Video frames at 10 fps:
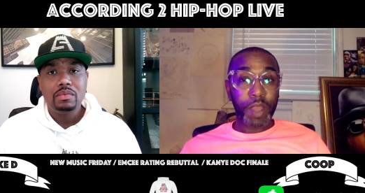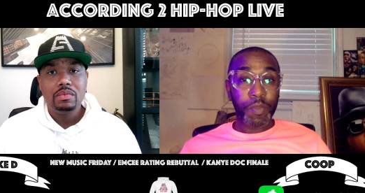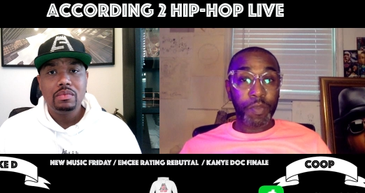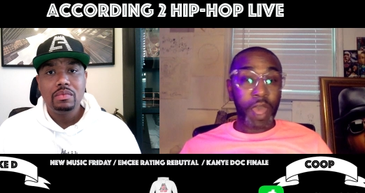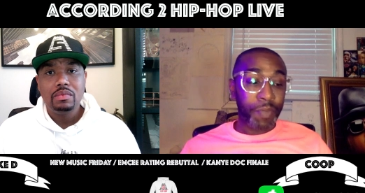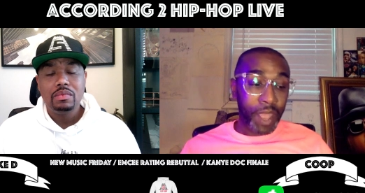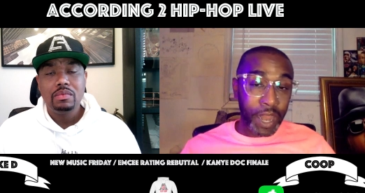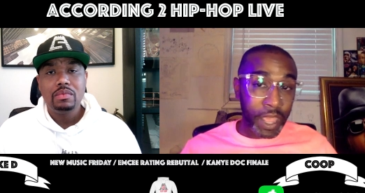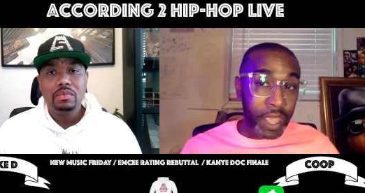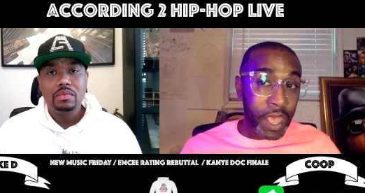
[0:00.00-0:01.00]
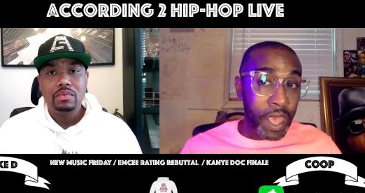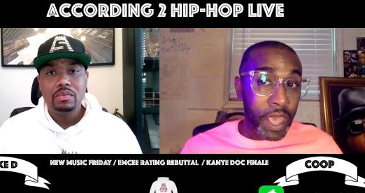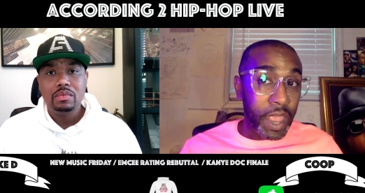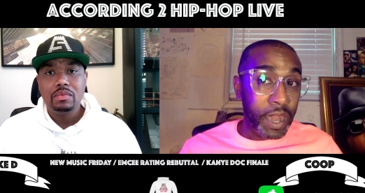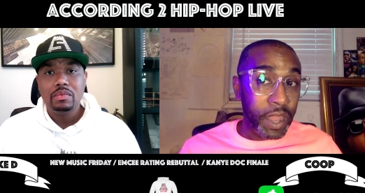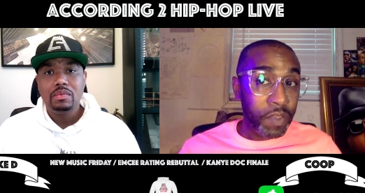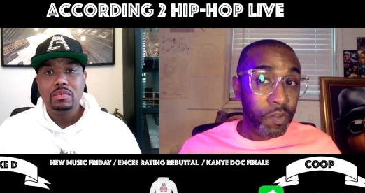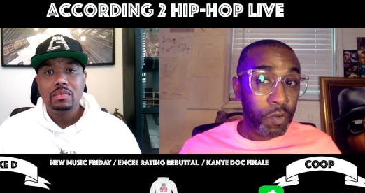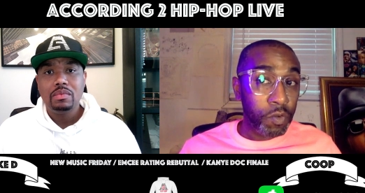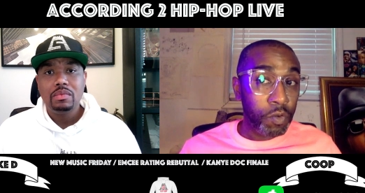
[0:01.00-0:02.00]
Speaker 1: coming out with the album that late, and
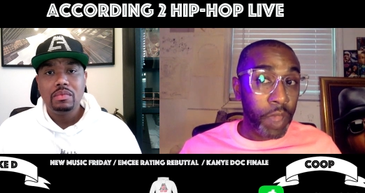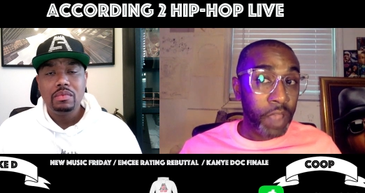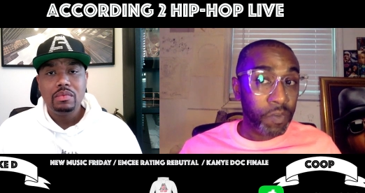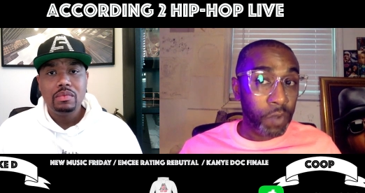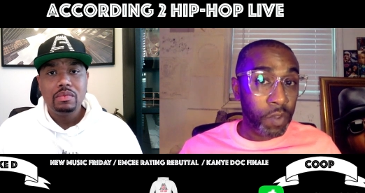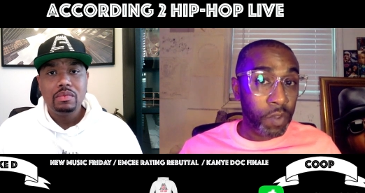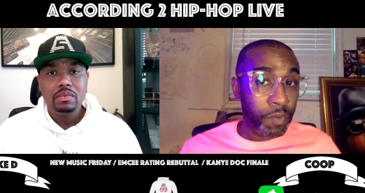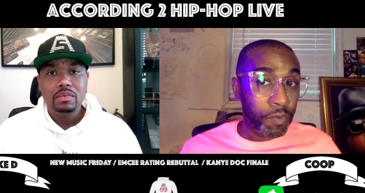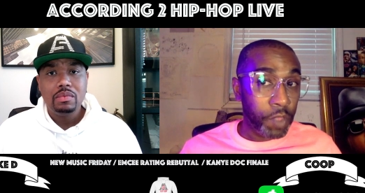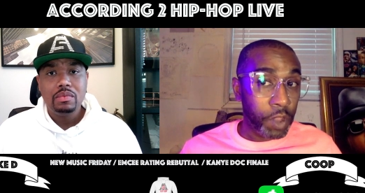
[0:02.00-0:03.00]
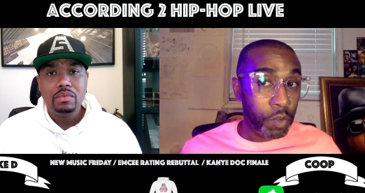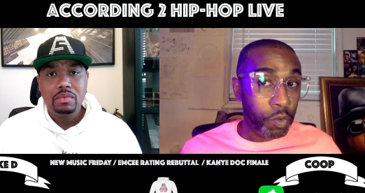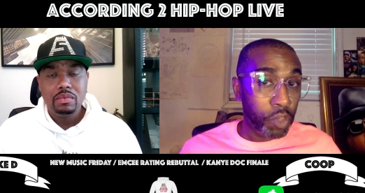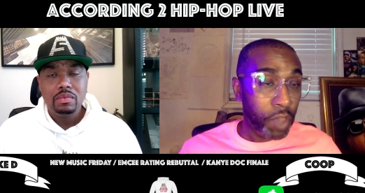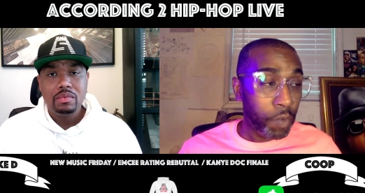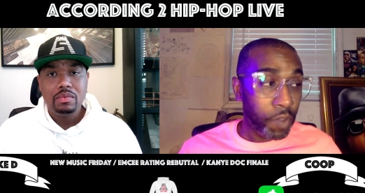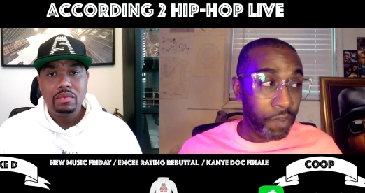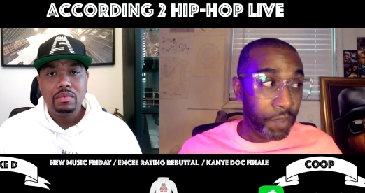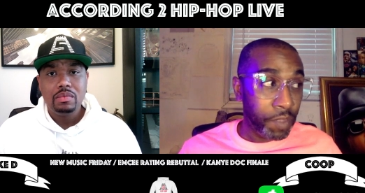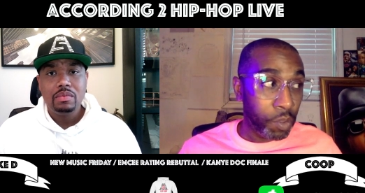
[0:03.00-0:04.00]
niggas knew who X was before they knew who Jay
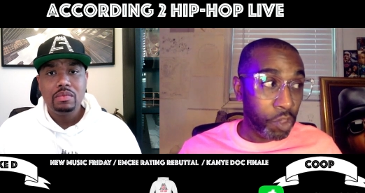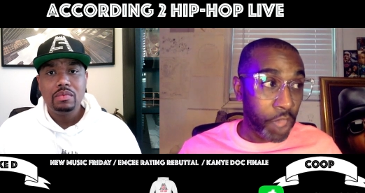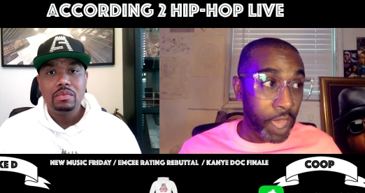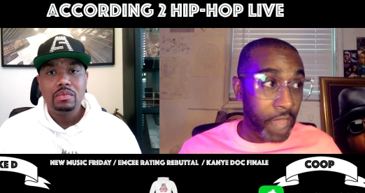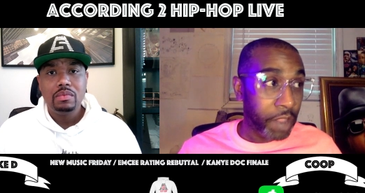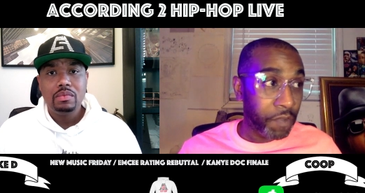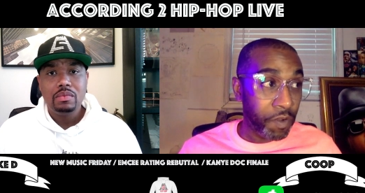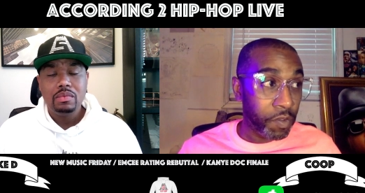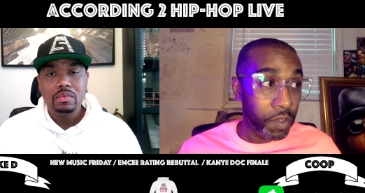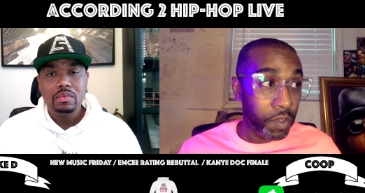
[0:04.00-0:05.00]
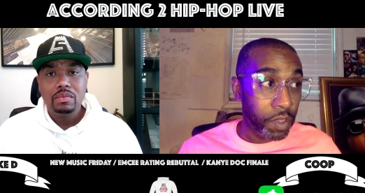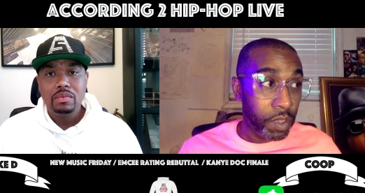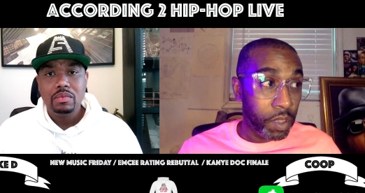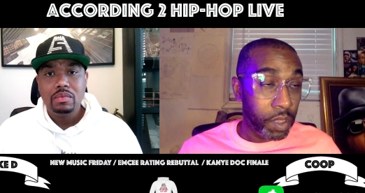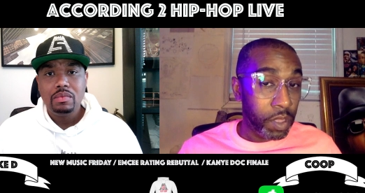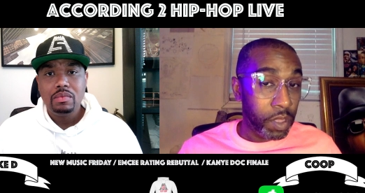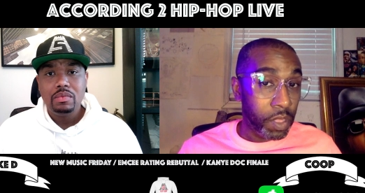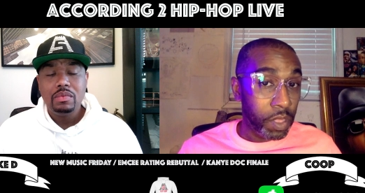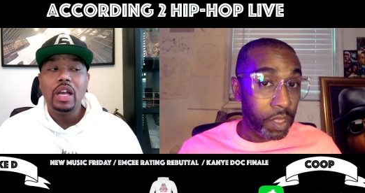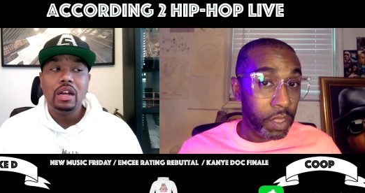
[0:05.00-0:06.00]
was, even though Jay got here first.
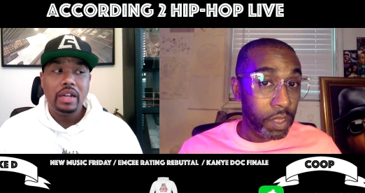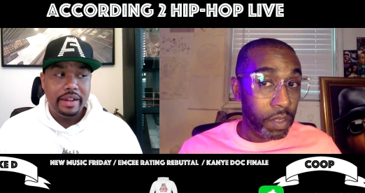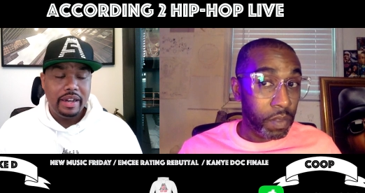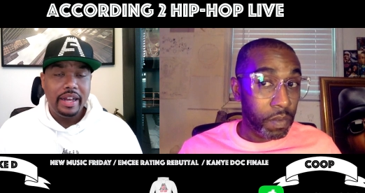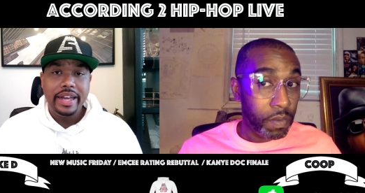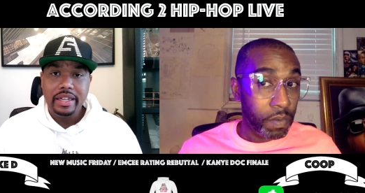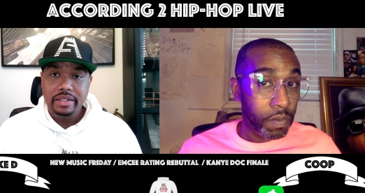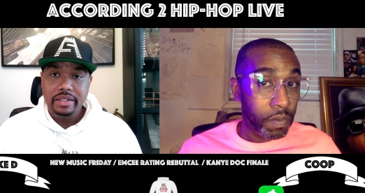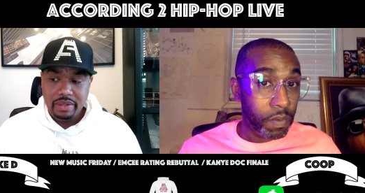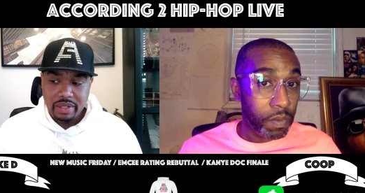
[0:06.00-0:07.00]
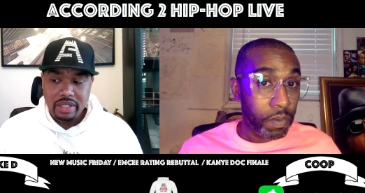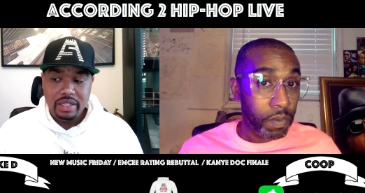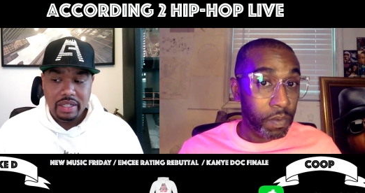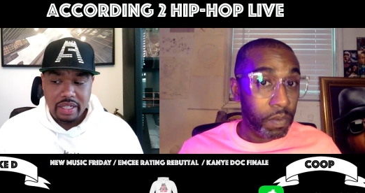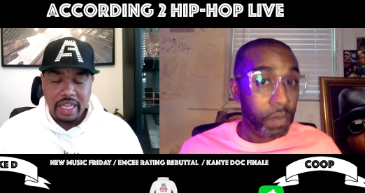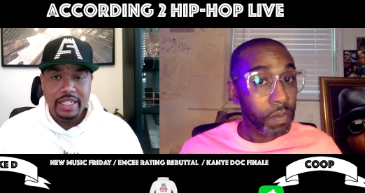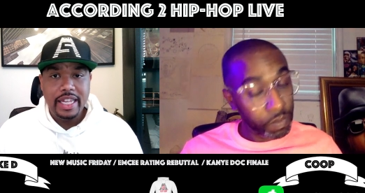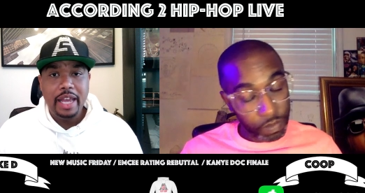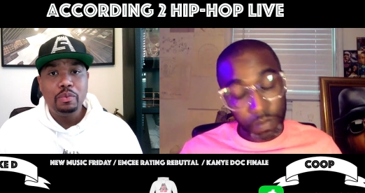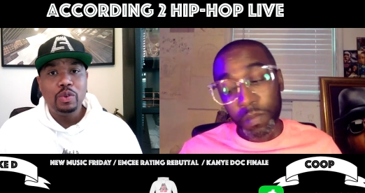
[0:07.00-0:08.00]
Speaker 2: No, no, no. X was his
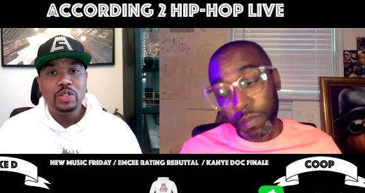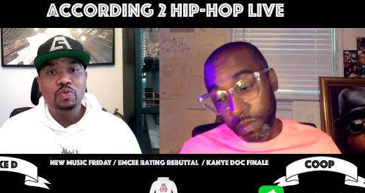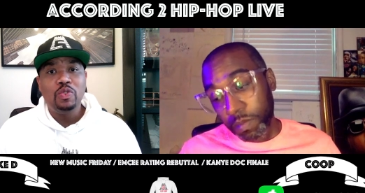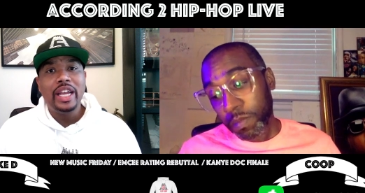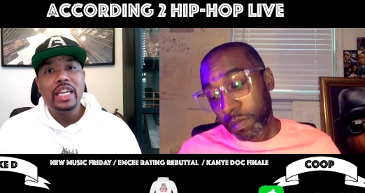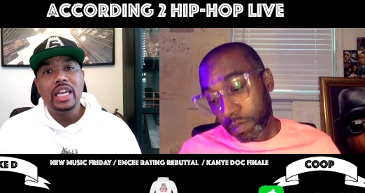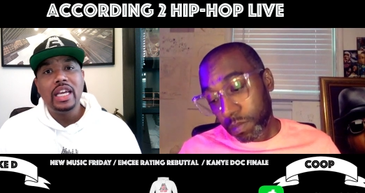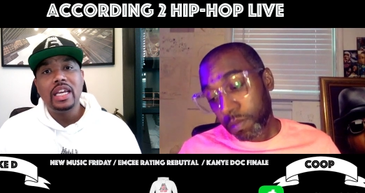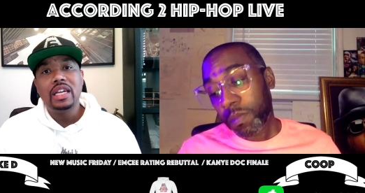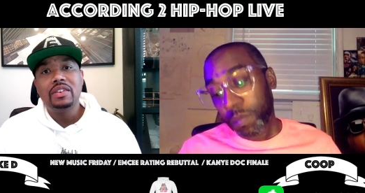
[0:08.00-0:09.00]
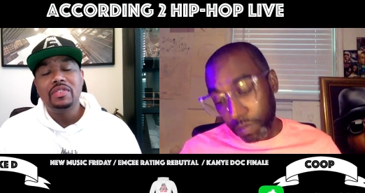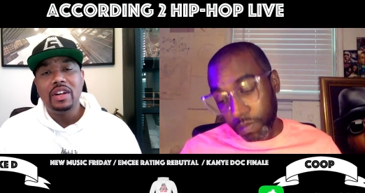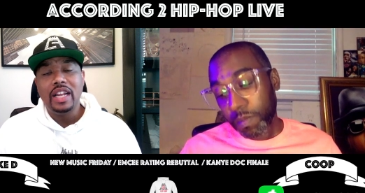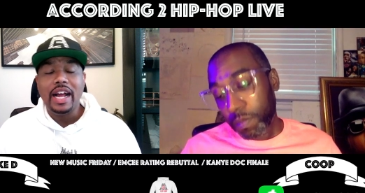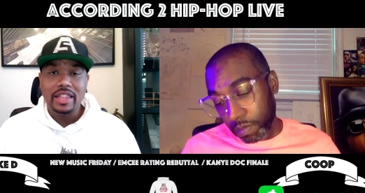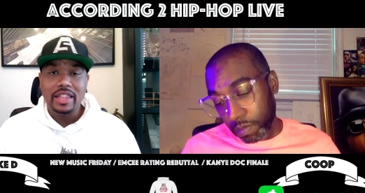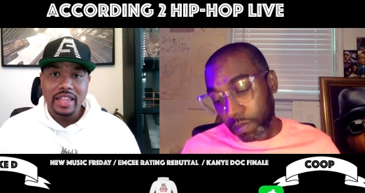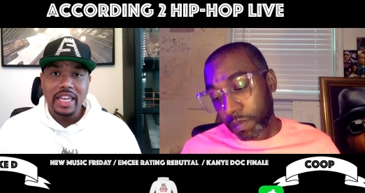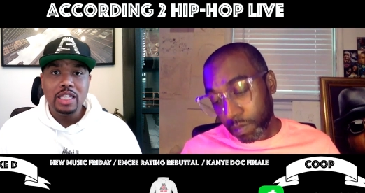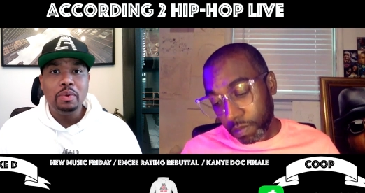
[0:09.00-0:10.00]
name was ringing for a lot of
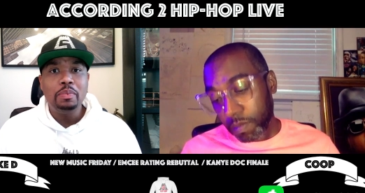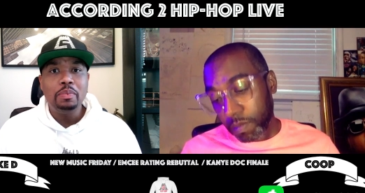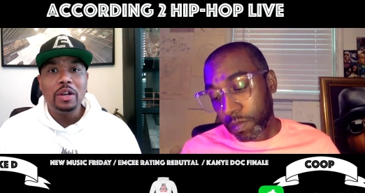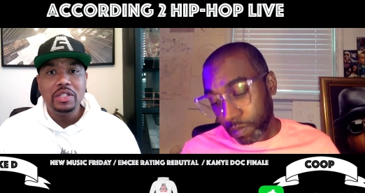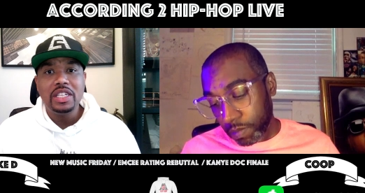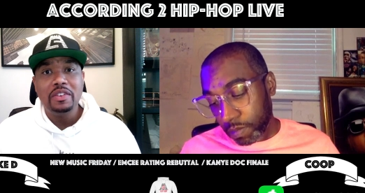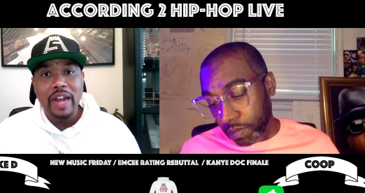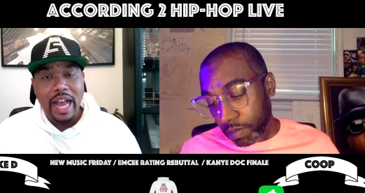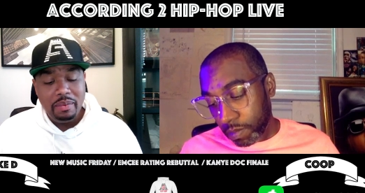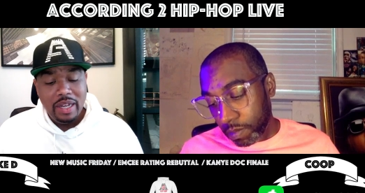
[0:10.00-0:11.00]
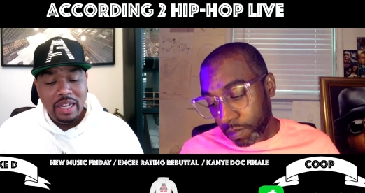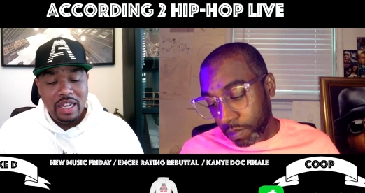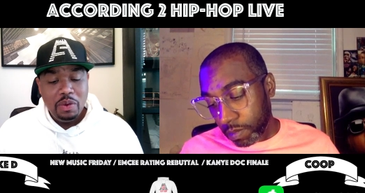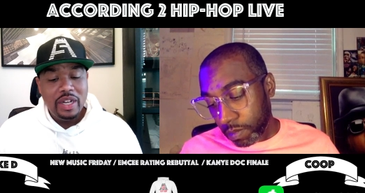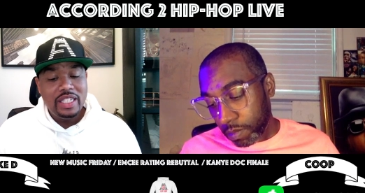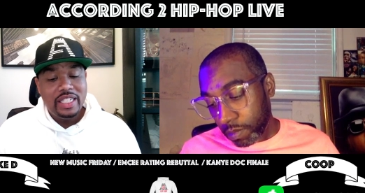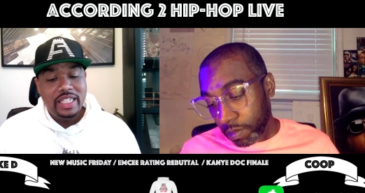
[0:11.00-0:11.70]
things, but mostly the rap. Where